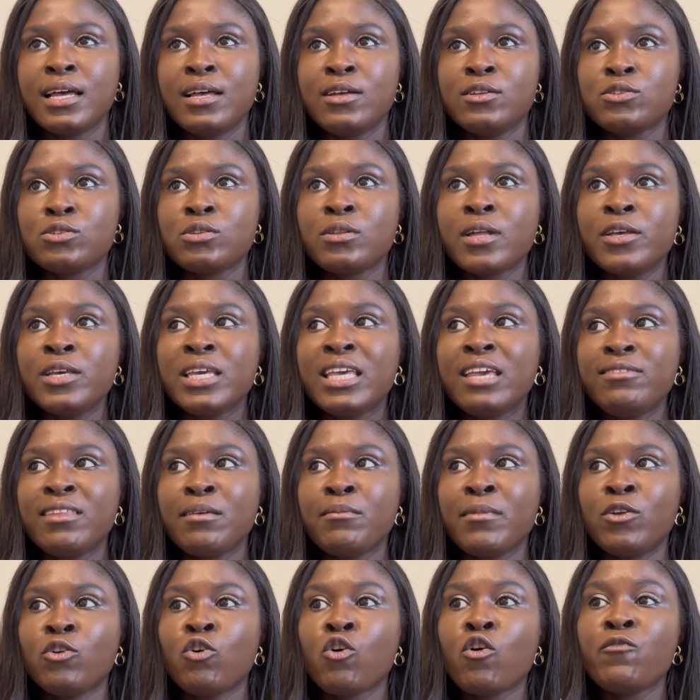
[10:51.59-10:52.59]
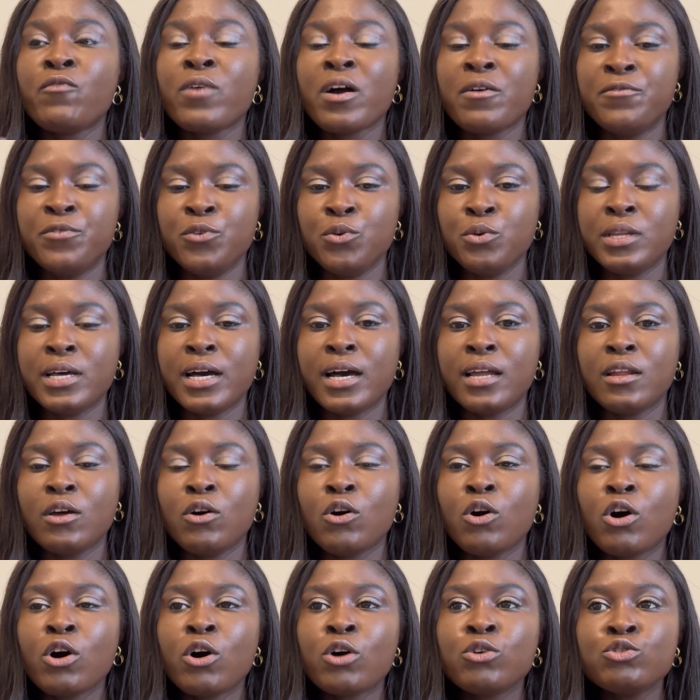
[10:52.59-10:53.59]
so that you give them an overview that
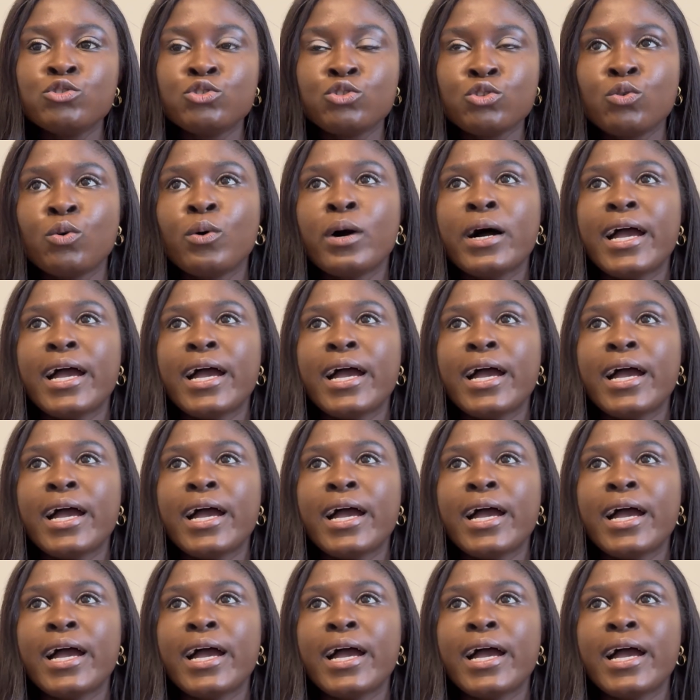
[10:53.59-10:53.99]
although